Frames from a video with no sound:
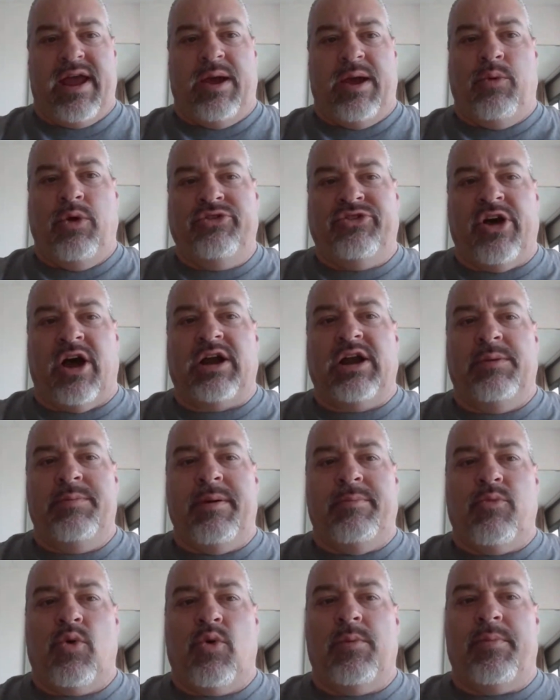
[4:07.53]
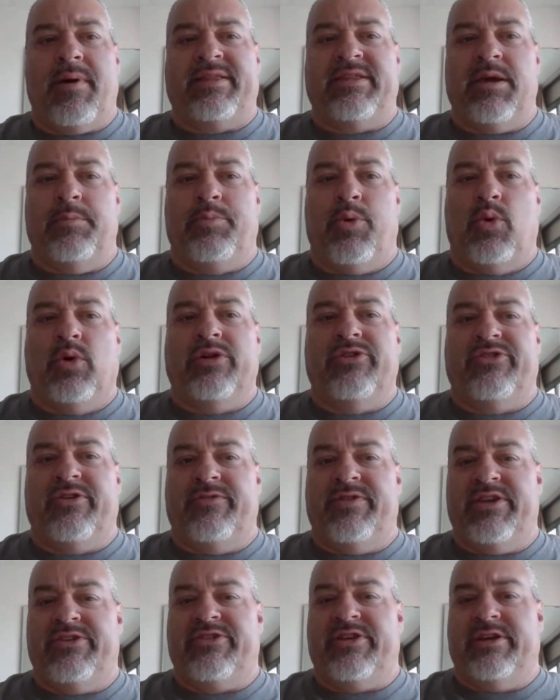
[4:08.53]
And we'll talk a little bit more about the importance
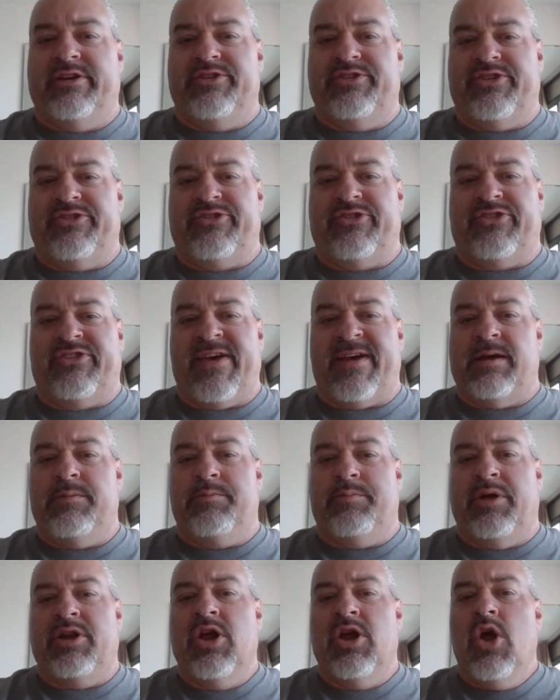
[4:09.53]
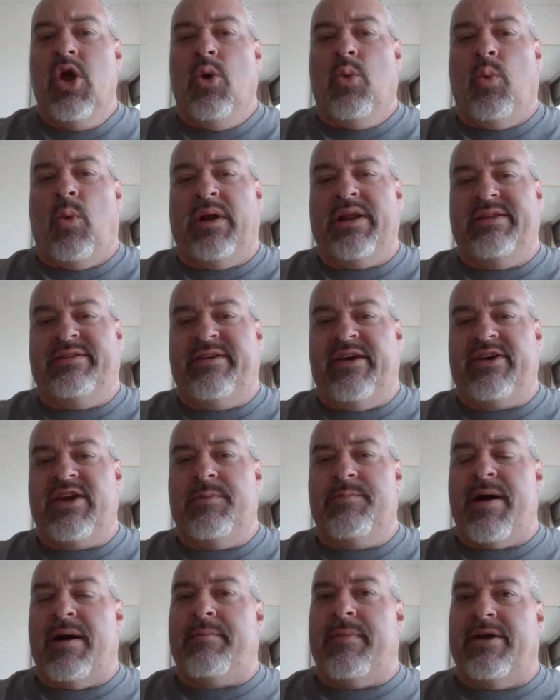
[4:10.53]
of this here in just a second, but want to tell
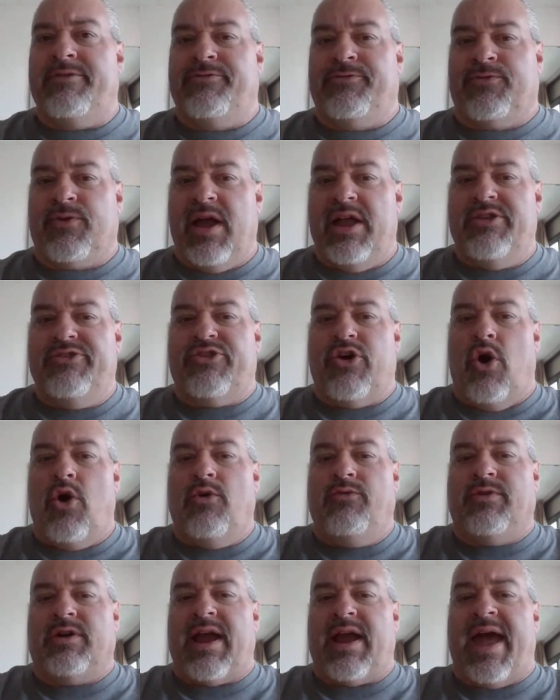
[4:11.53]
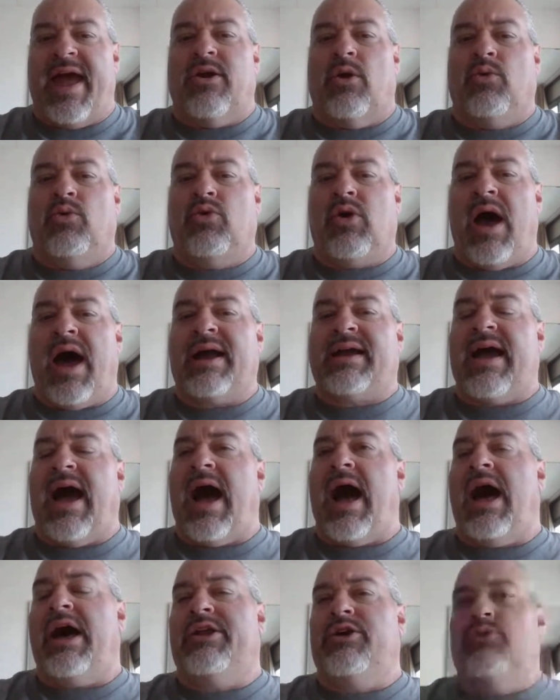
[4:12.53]
you about my friends over at
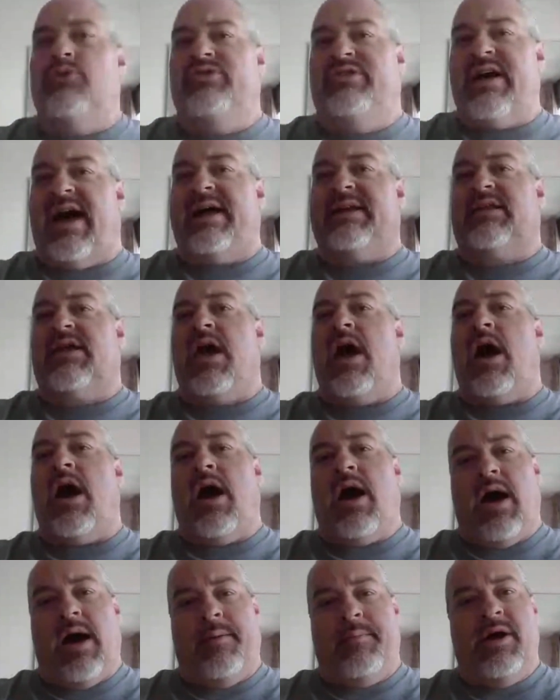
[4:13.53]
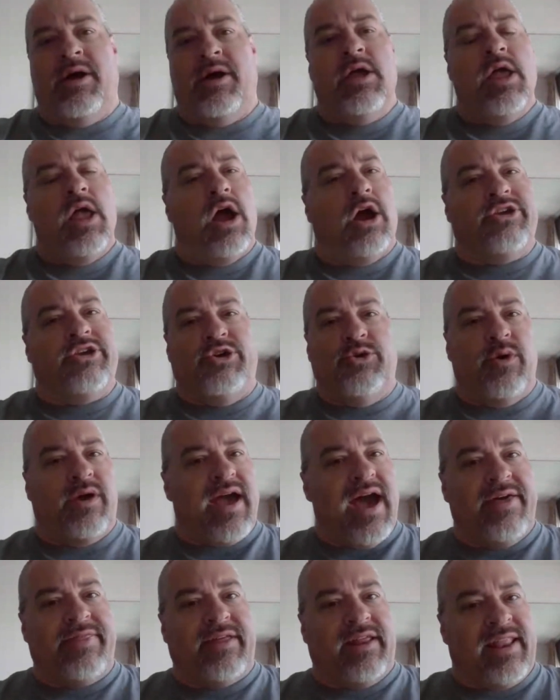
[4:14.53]
rockauto.com. Are you a
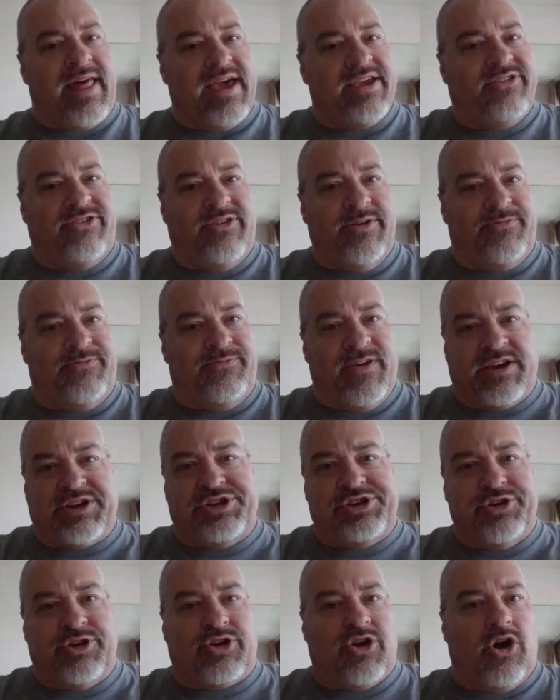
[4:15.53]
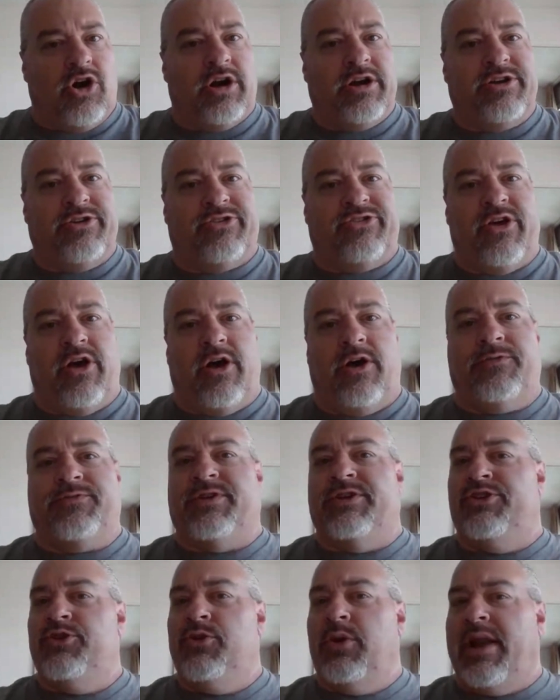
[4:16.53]
guy that likes to fix your car
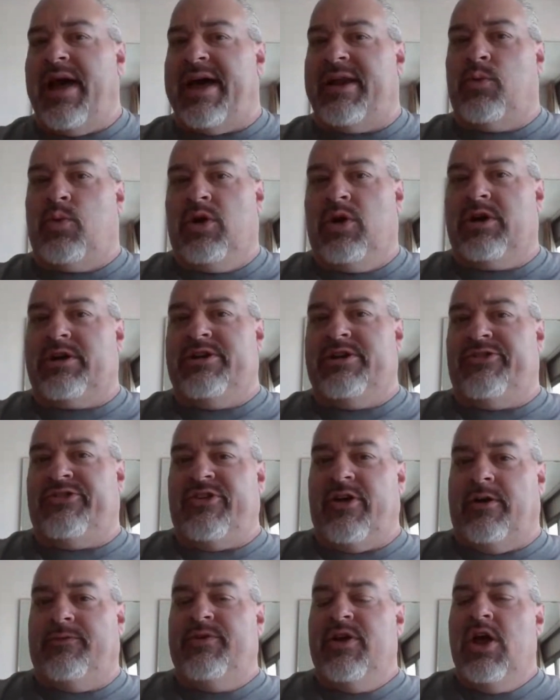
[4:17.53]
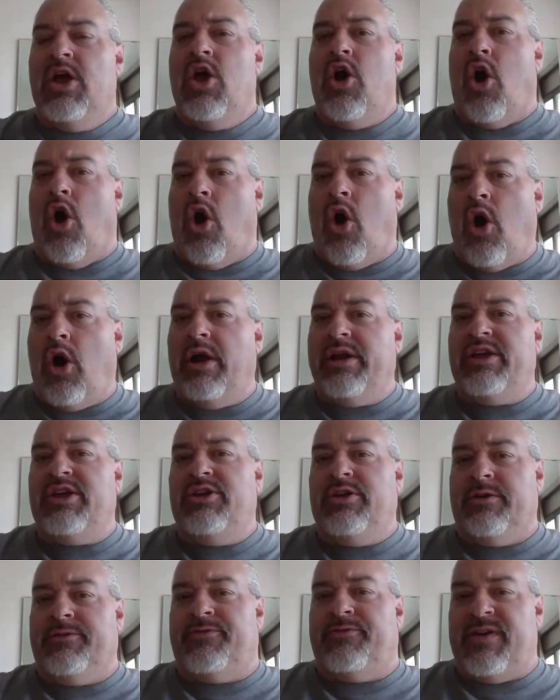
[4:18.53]
yourself? You do a lot of work yourself on
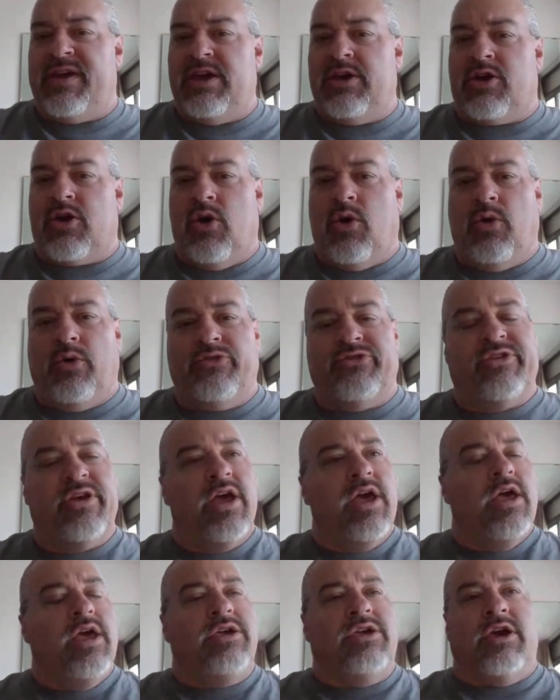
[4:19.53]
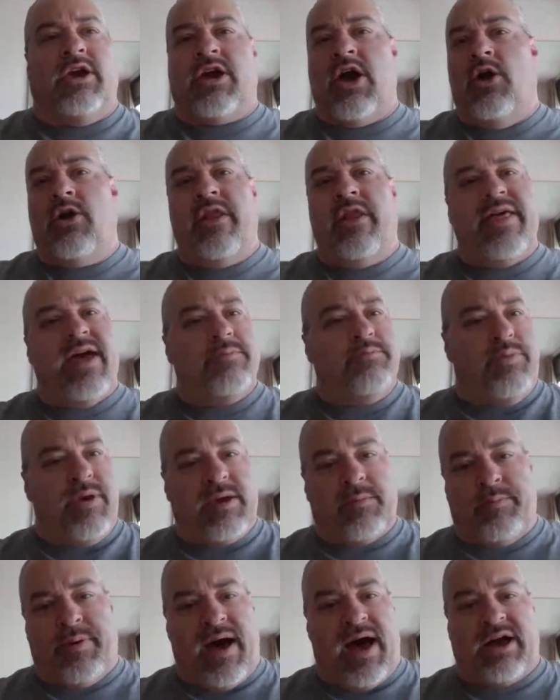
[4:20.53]
your vehicles. You go to that
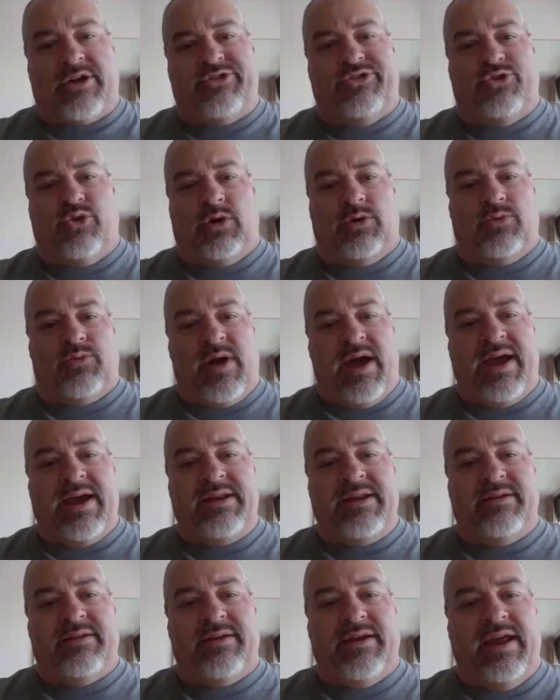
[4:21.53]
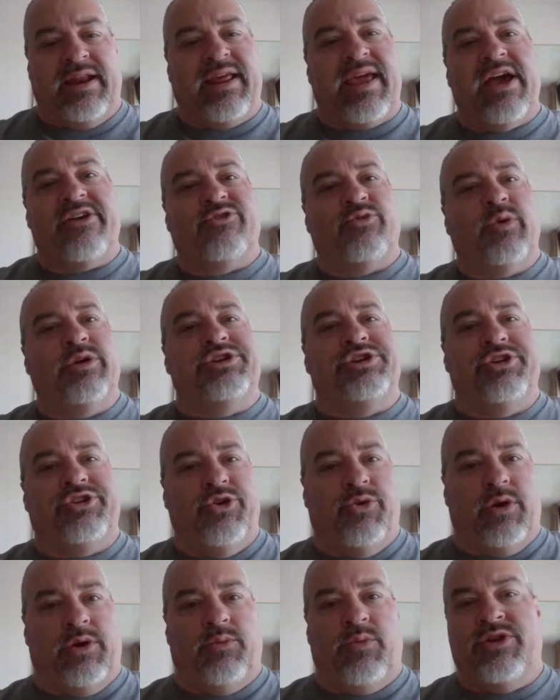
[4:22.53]
big box store, right? And guess what you're
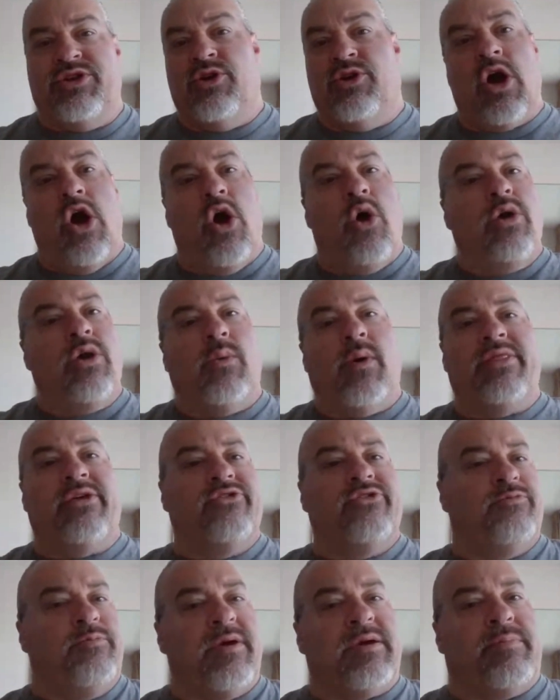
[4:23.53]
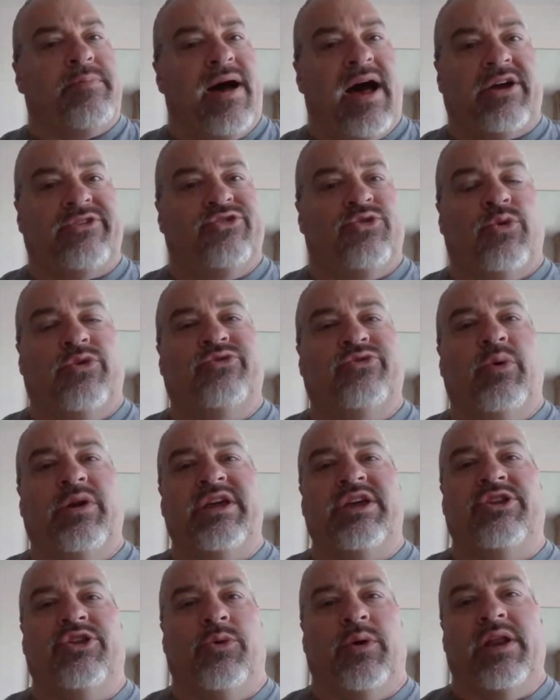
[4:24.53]
doing? When you go to one of those big box stores,
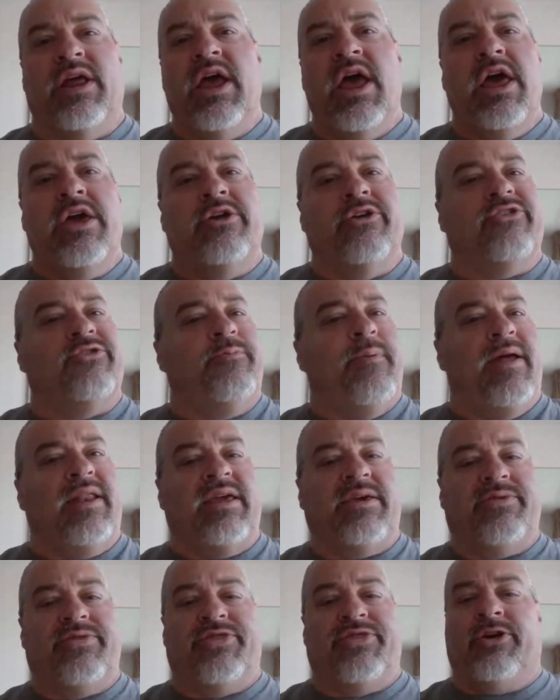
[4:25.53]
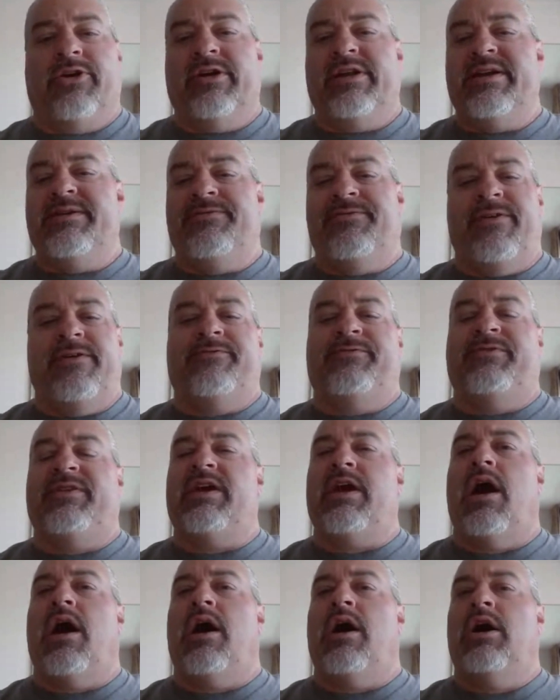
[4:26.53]
what are you doing? You're spending 30,
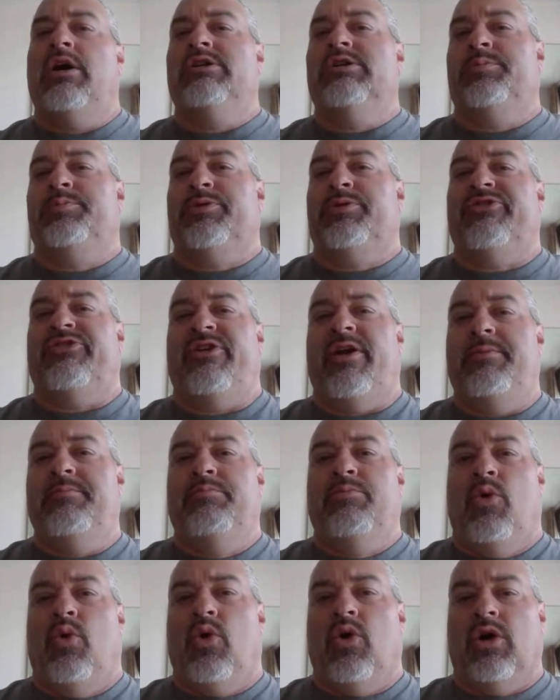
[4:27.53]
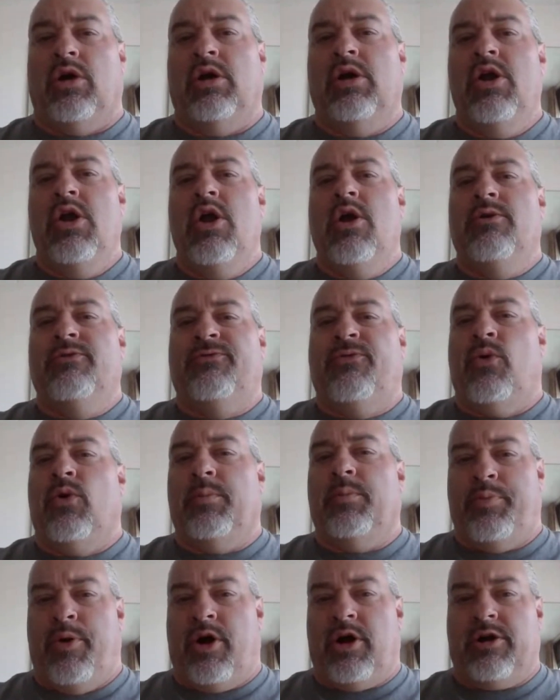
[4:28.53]
50, 100% more
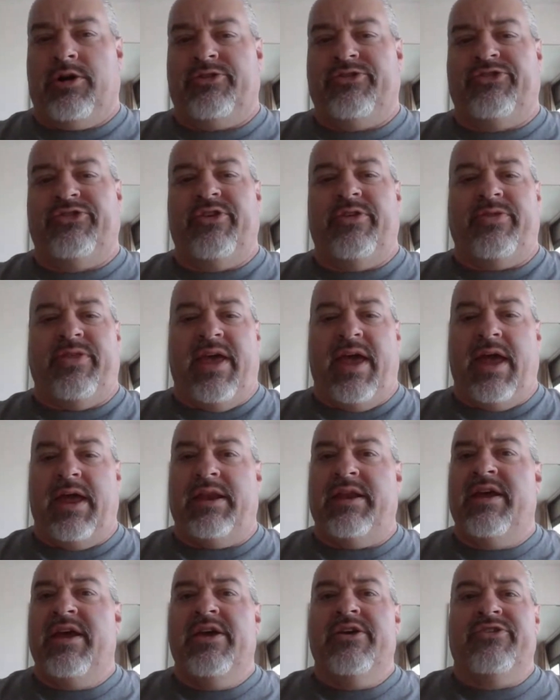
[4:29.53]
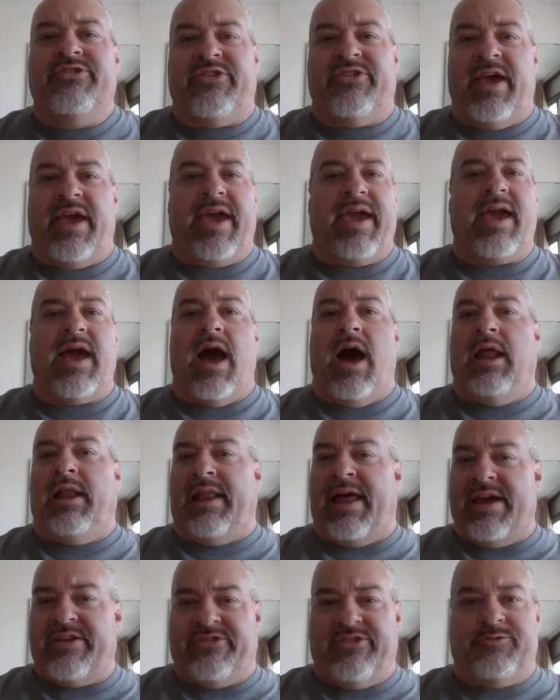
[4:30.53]
for parts than, say, a
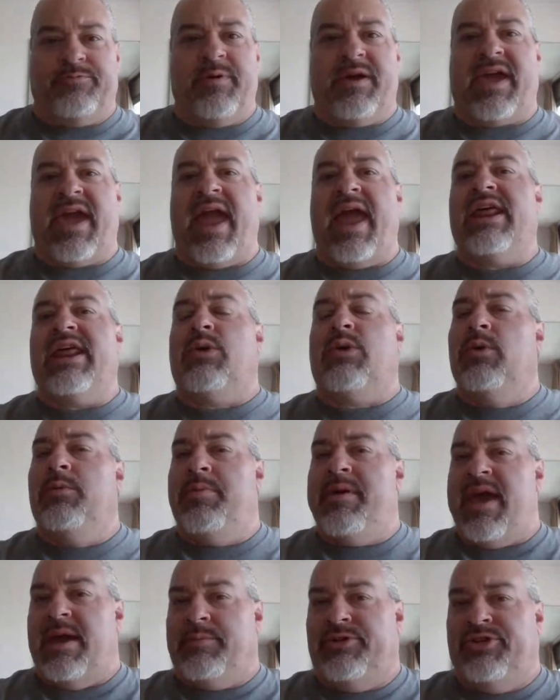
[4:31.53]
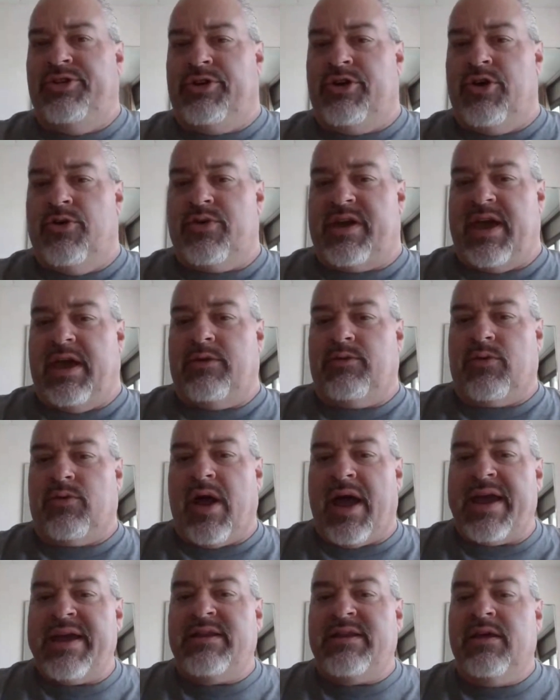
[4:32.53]
licensed mechanic would be able to go get,
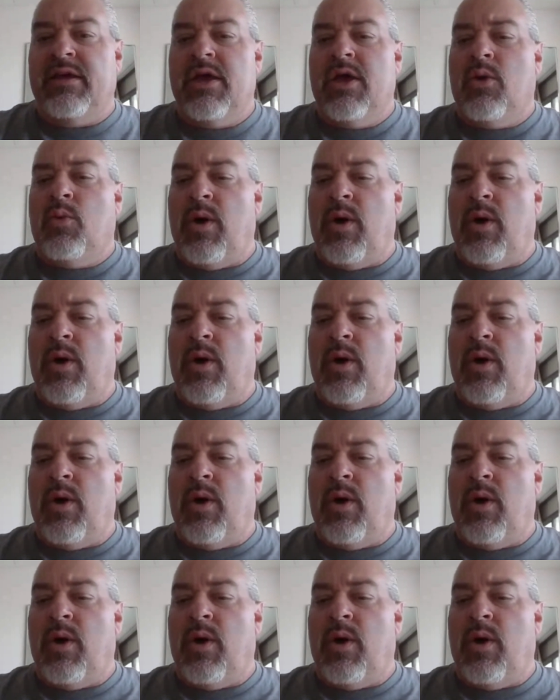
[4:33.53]
right?